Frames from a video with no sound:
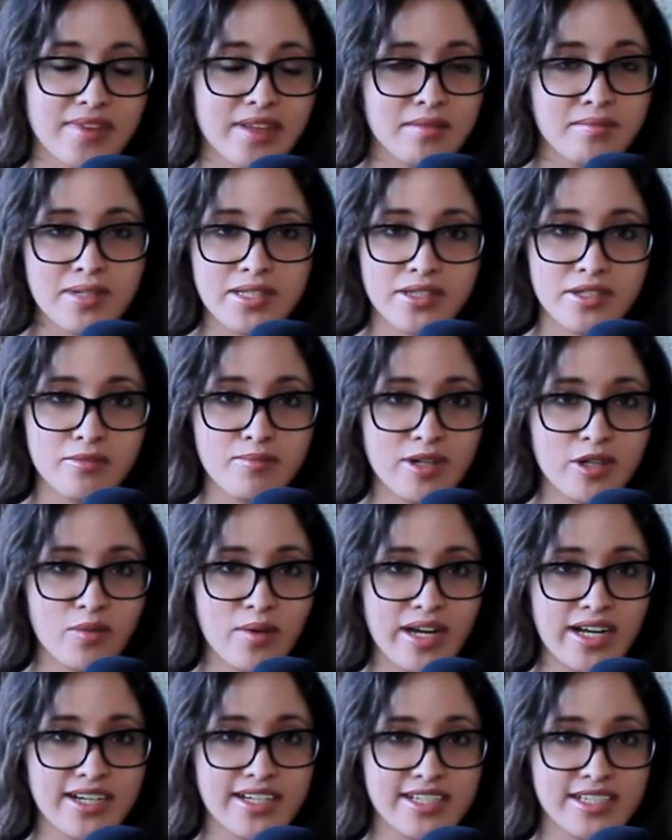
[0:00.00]
But number
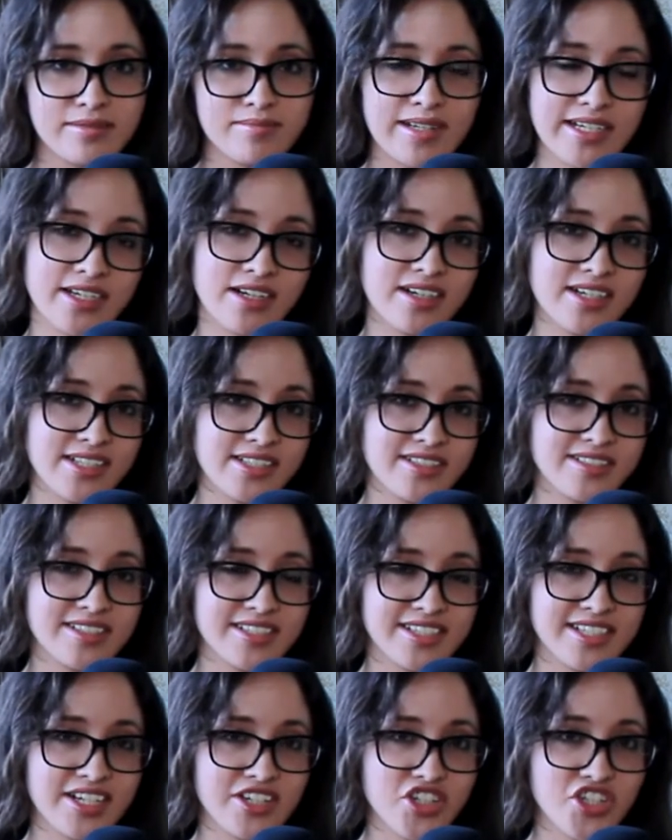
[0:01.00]
1 is my character
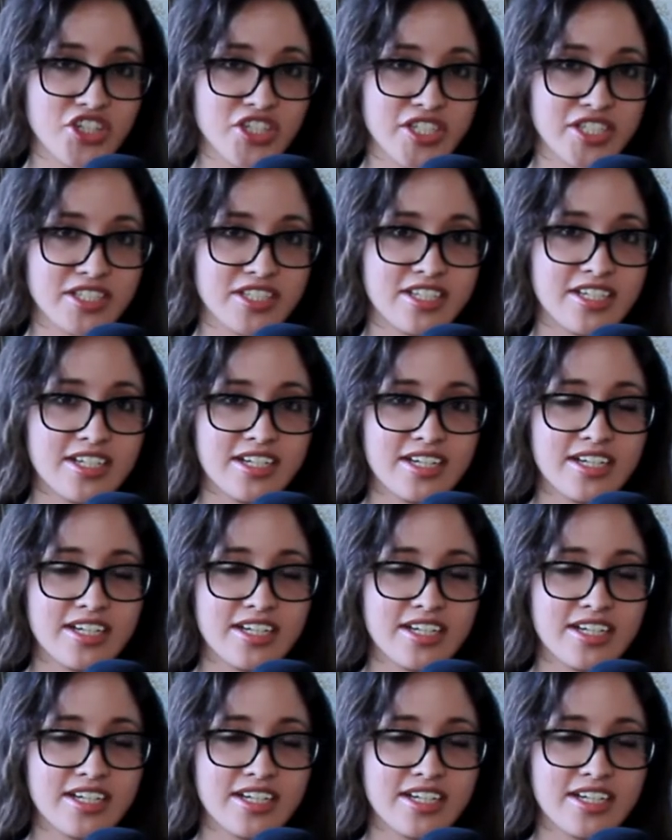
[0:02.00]
design sheet.